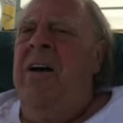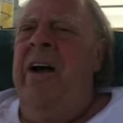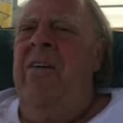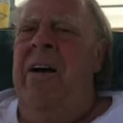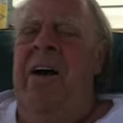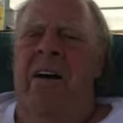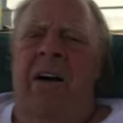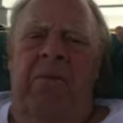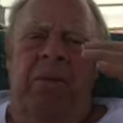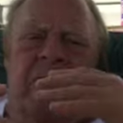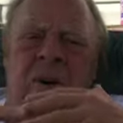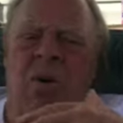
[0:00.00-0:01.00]

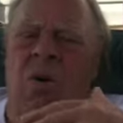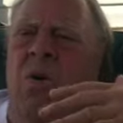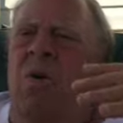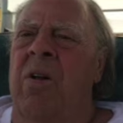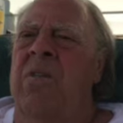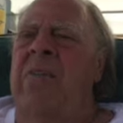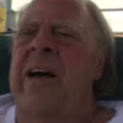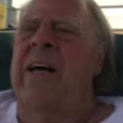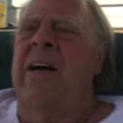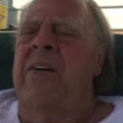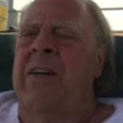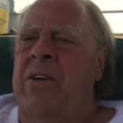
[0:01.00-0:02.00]
The whole
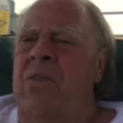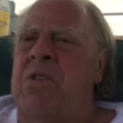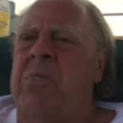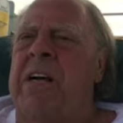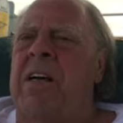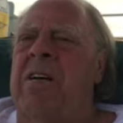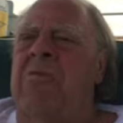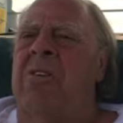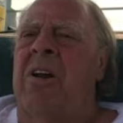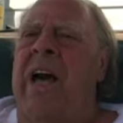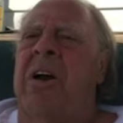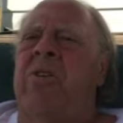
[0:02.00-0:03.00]
thing, they do speak a
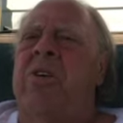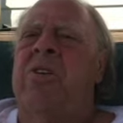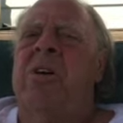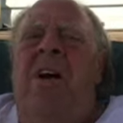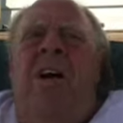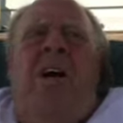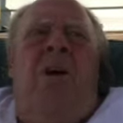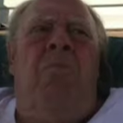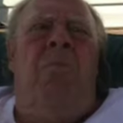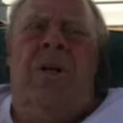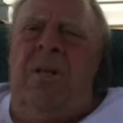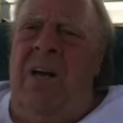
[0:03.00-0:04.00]
different language,
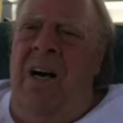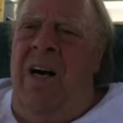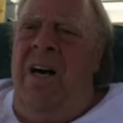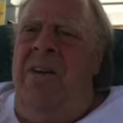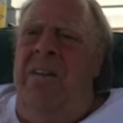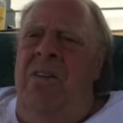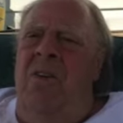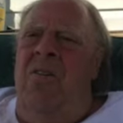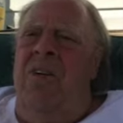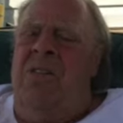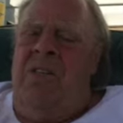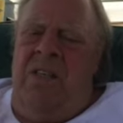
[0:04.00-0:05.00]
but you know,
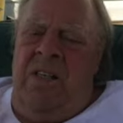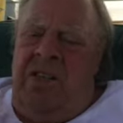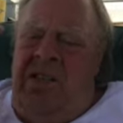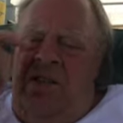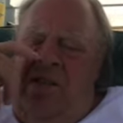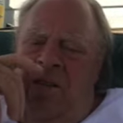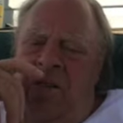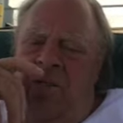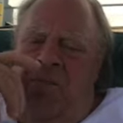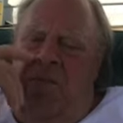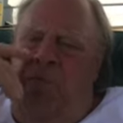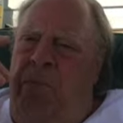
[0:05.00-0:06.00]
this
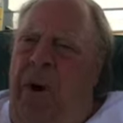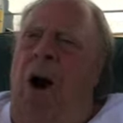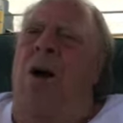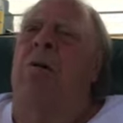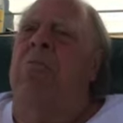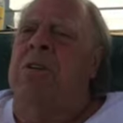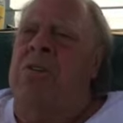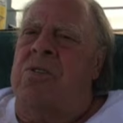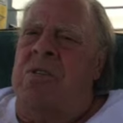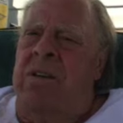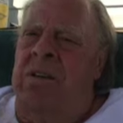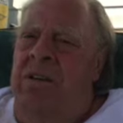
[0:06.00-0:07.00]

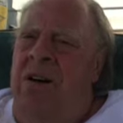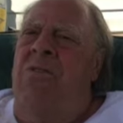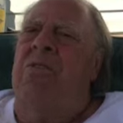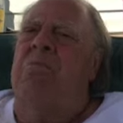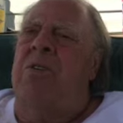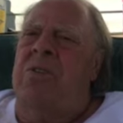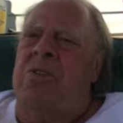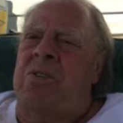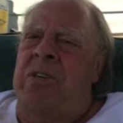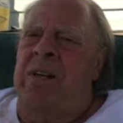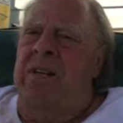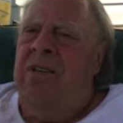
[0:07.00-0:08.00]
parliaments and
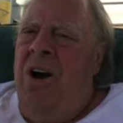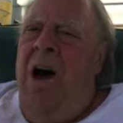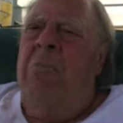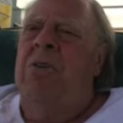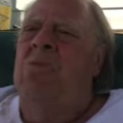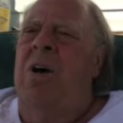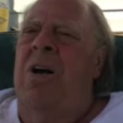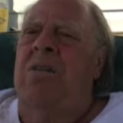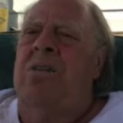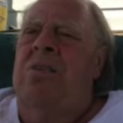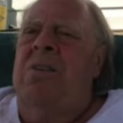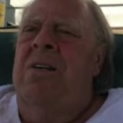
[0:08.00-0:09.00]
governments and
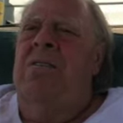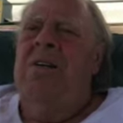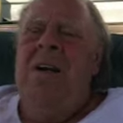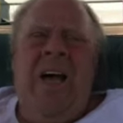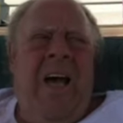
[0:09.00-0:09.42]
commonwealths and